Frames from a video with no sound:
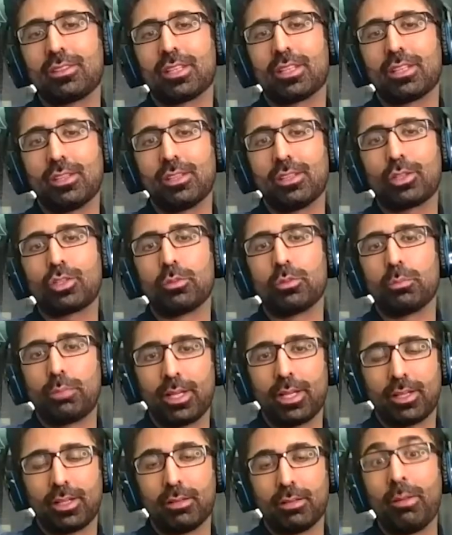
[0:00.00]
that look, you
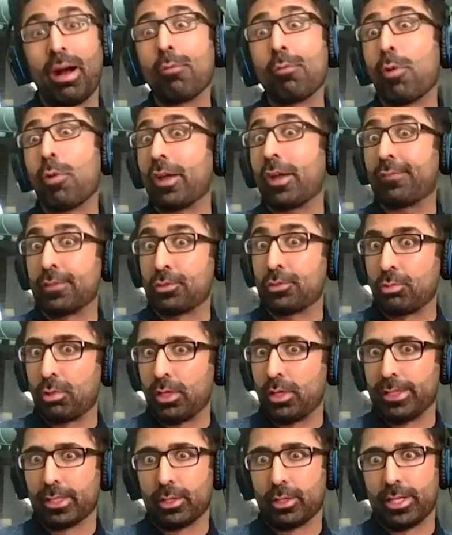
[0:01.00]
pick. My wife is
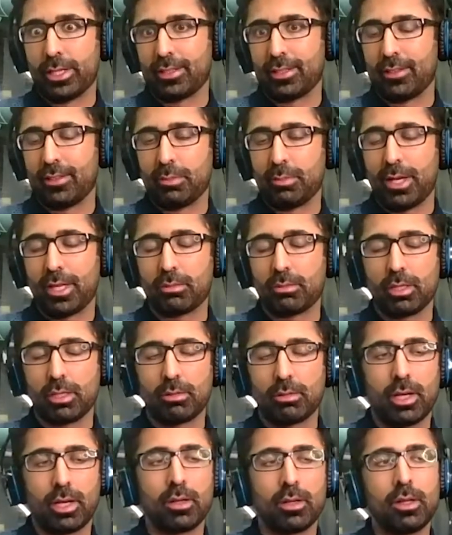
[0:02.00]
really good at this, by the way,
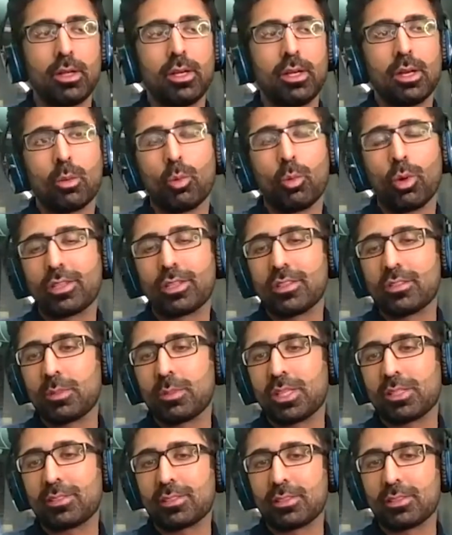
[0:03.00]
right? What this
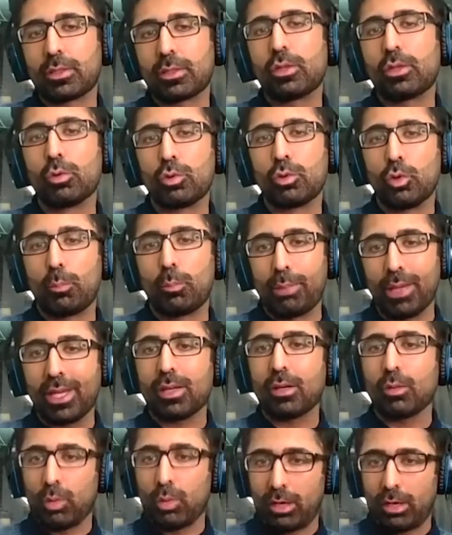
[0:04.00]
means is look, you you
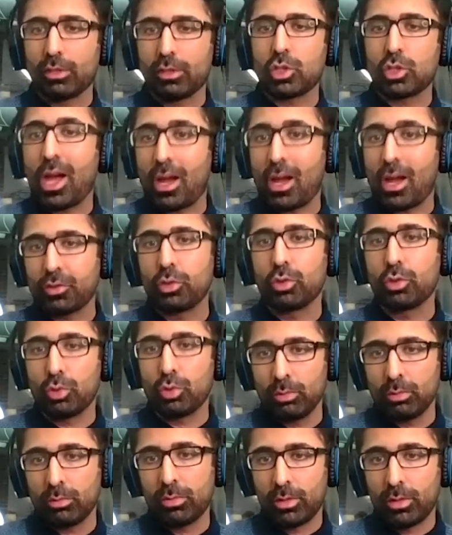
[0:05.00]
pick whatever you have to
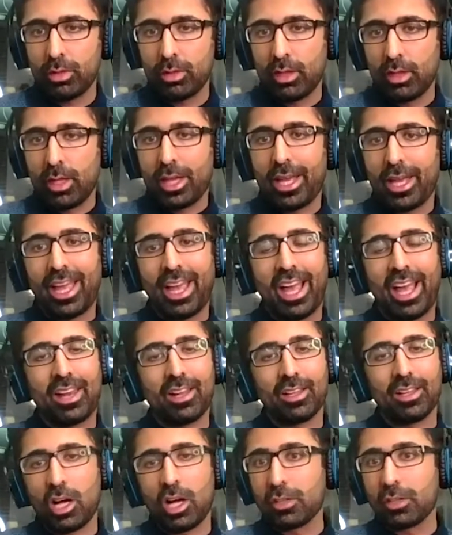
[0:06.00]
do, and a
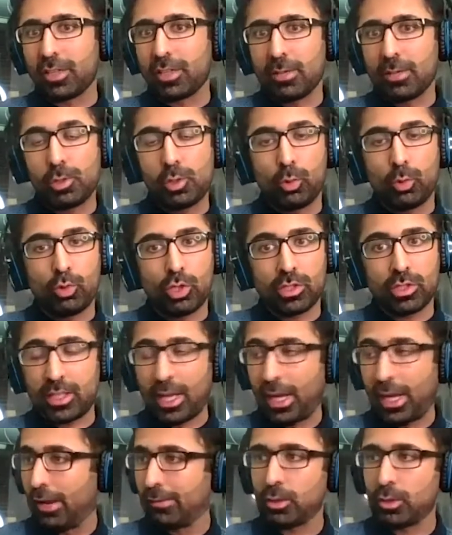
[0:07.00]
lot of times you just
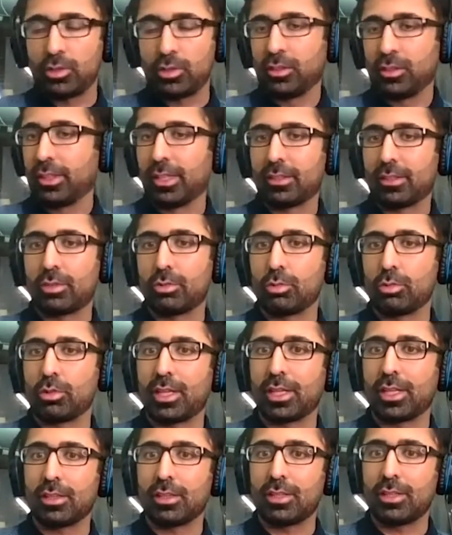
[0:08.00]
have to see it through
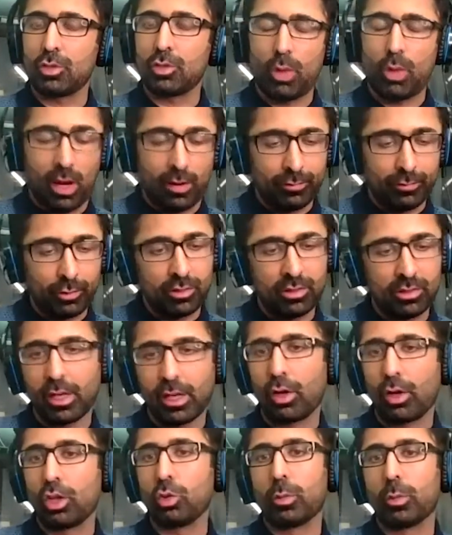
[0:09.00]
thick and thin. You have to see it
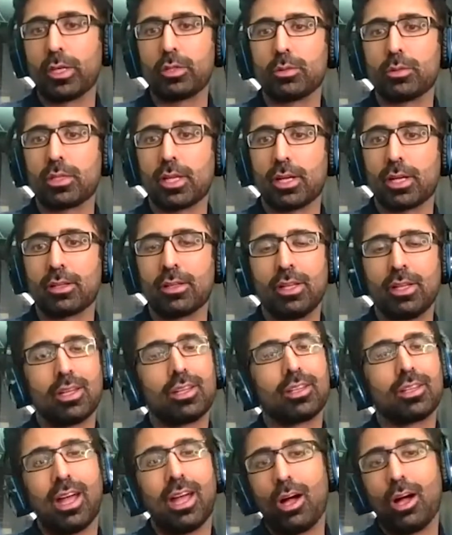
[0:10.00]
all the way to the end.
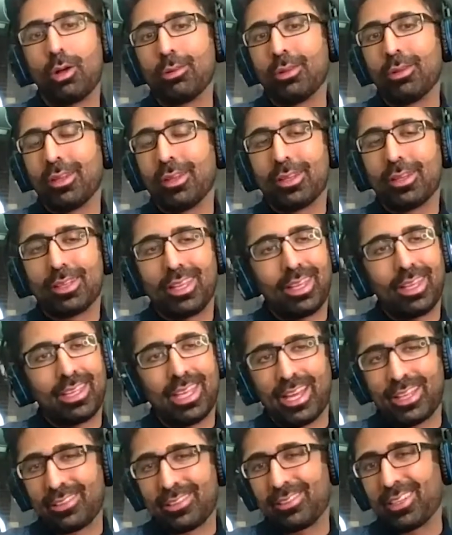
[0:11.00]
Now,
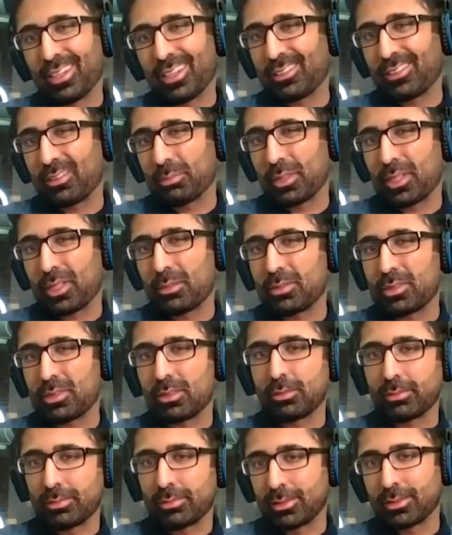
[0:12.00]
yeah, it sucks sometimes, you
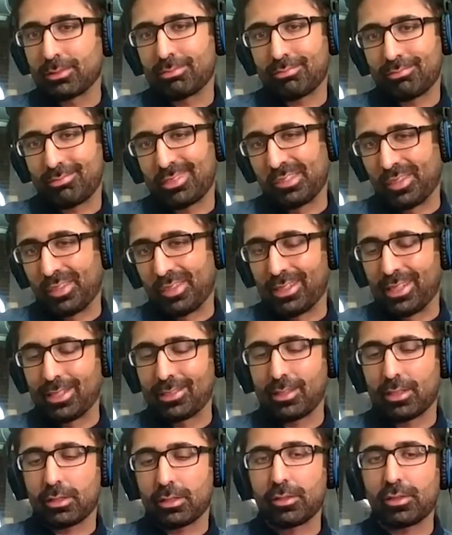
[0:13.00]
know, because you got
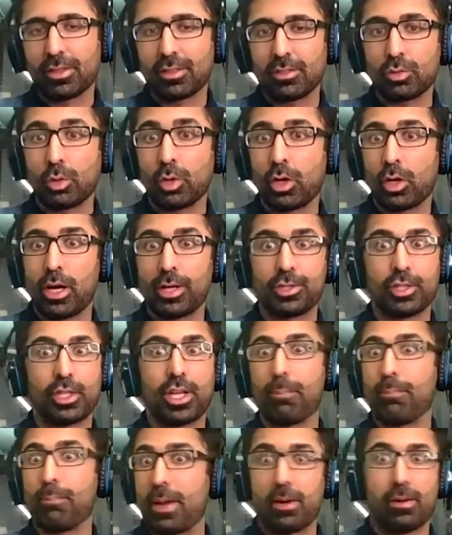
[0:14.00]
lots of other things going on. You
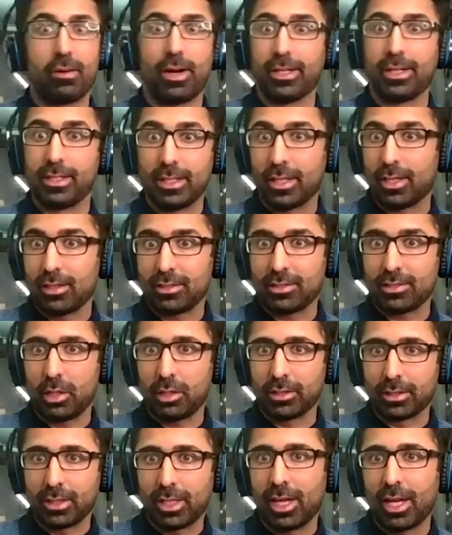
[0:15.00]
get better ideas all
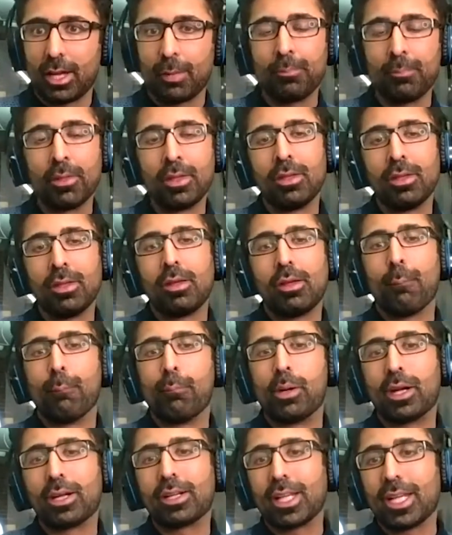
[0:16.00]
the time,
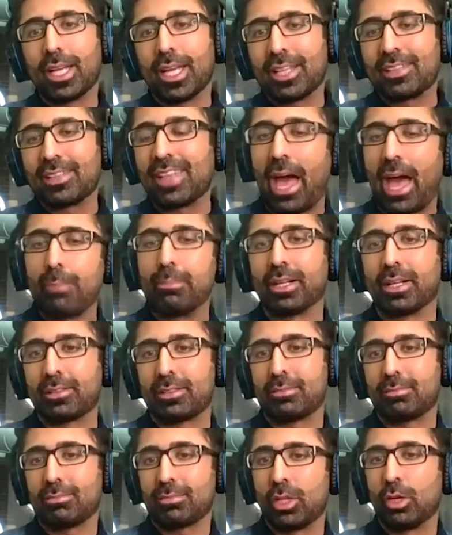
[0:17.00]
but it's
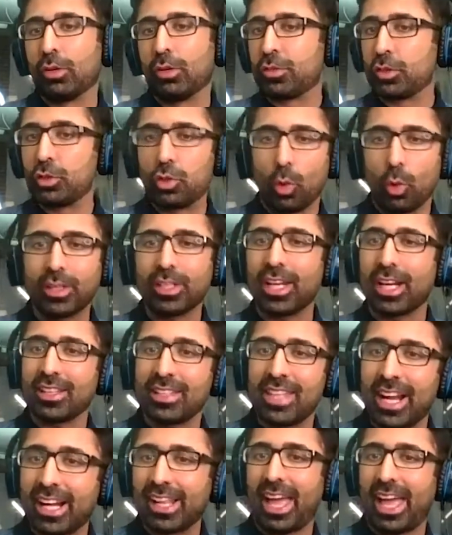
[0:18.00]
habits. You know, if you don't get
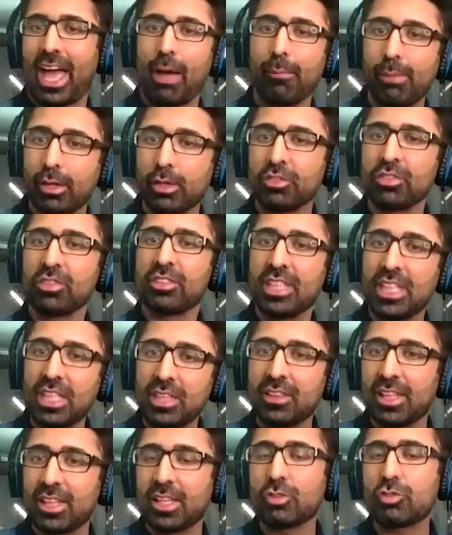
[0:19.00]
that habit of
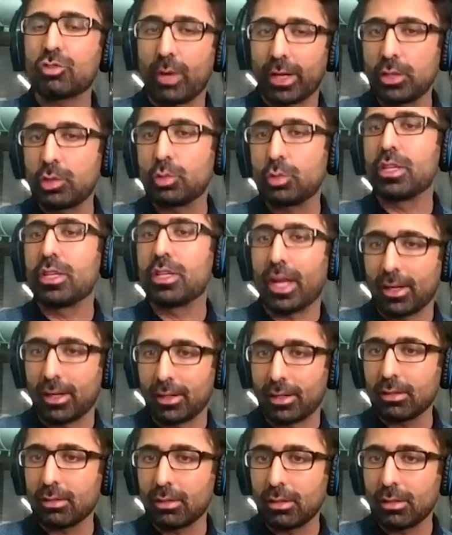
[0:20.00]
seeing things right to the end,